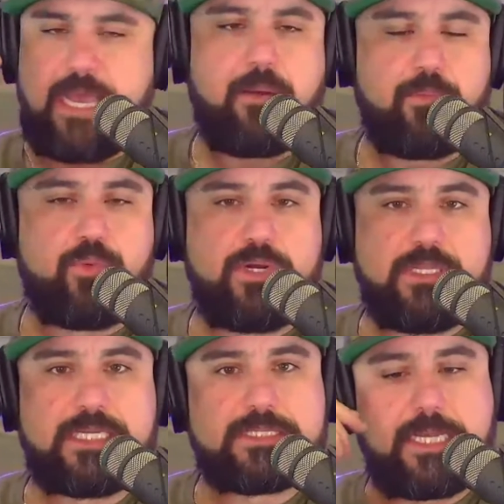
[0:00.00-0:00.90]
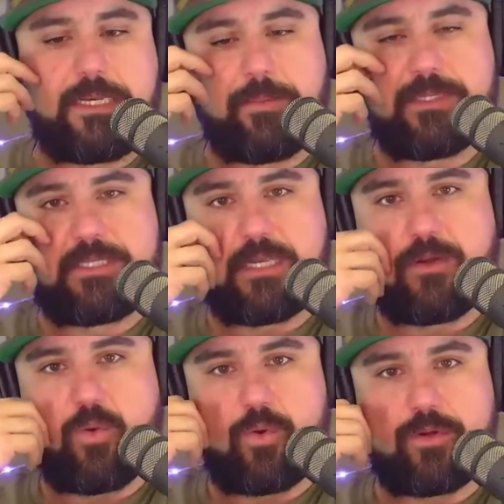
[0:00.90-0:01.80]
I'm really excited about second
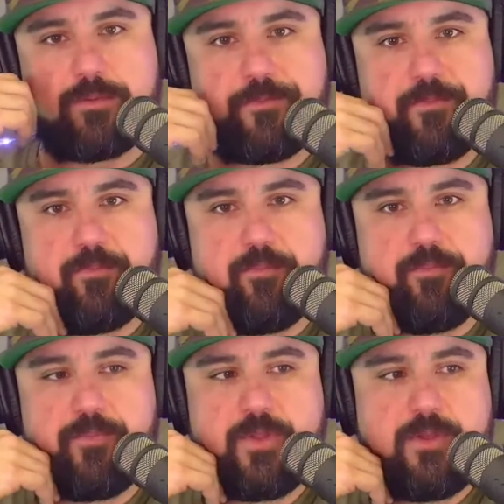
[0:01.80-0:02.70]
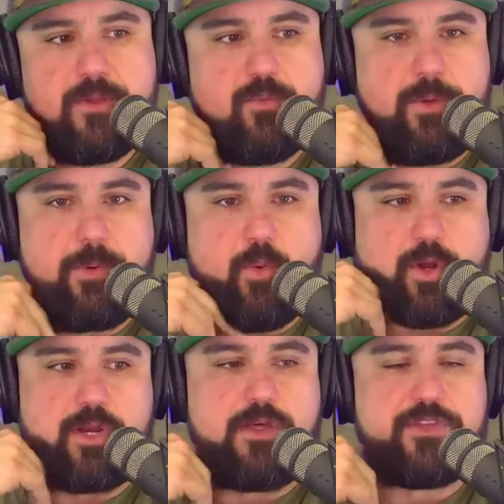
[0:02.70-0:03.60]
quarter. We've been
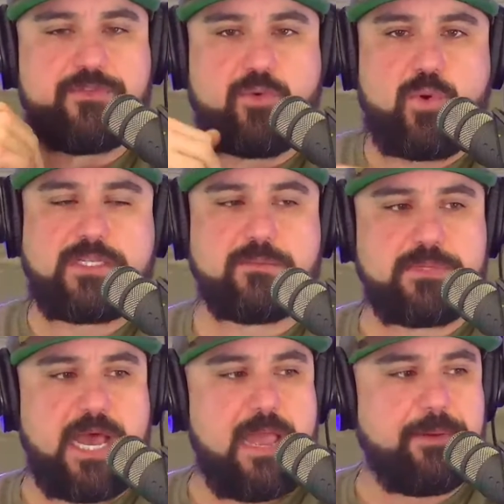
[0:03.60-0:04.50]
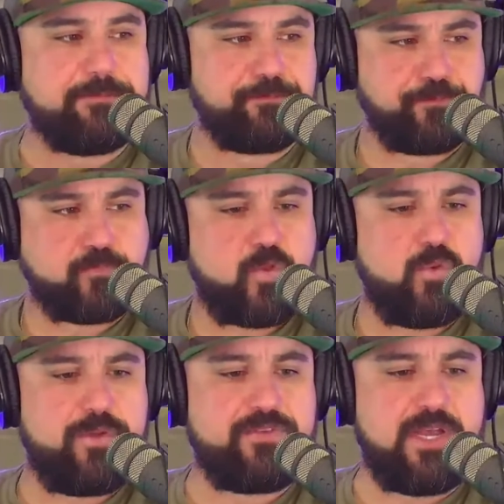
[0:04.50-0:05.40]
working on this for quite some time, and
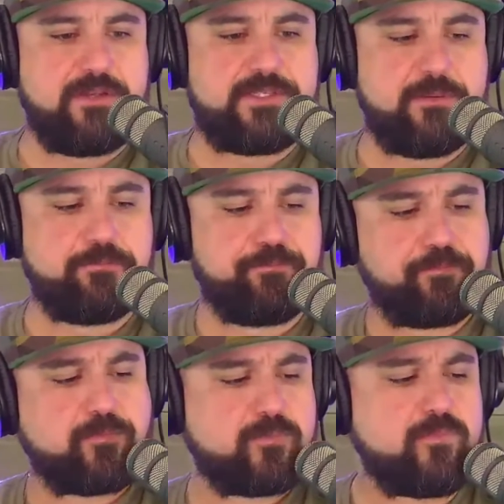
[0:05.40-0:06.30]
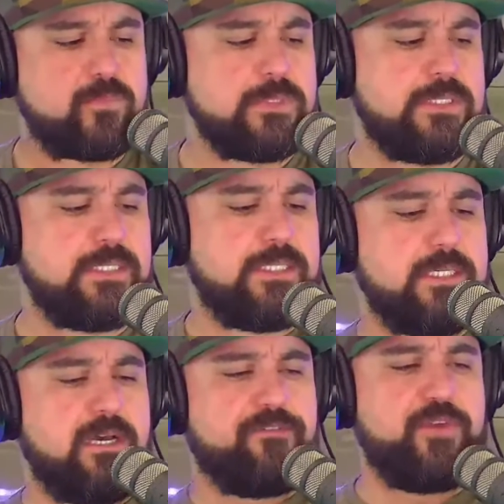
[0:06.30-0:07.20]
we've done
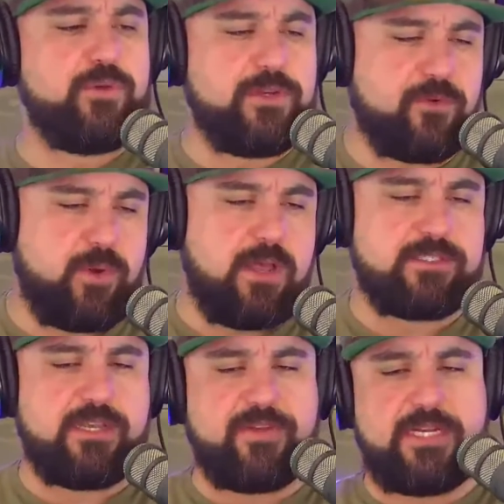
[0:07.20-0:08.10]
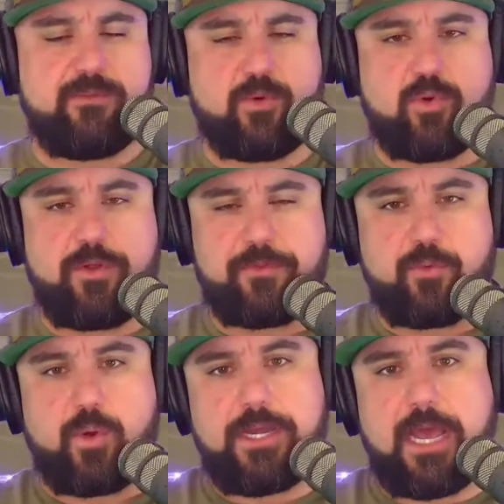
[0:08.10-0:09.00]
a few different rounds of it, and we're going through
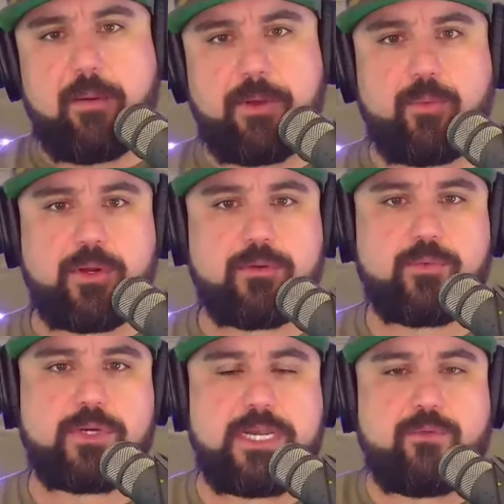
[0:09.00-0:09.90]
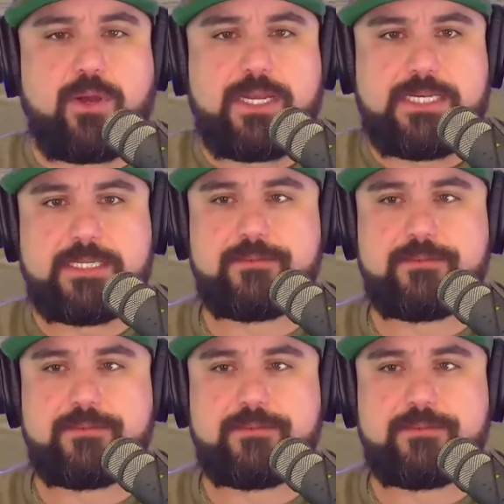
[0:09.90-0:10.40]
one now, but we're getting ready to